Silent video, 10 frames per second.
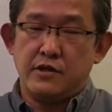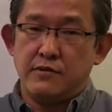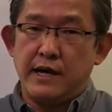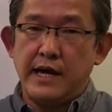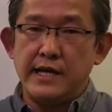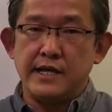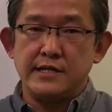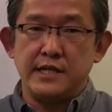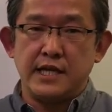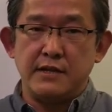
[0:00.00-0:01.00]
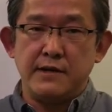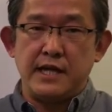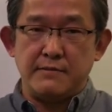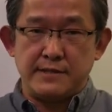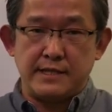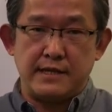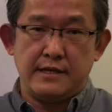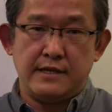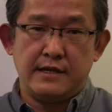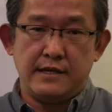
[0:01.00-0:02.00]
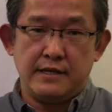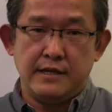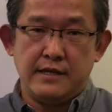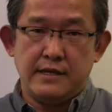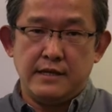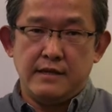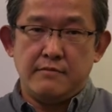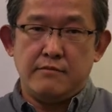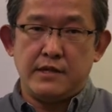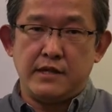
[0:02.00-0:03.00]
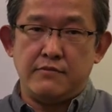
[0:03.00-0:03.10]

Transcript: it will become scrap and must be discarded.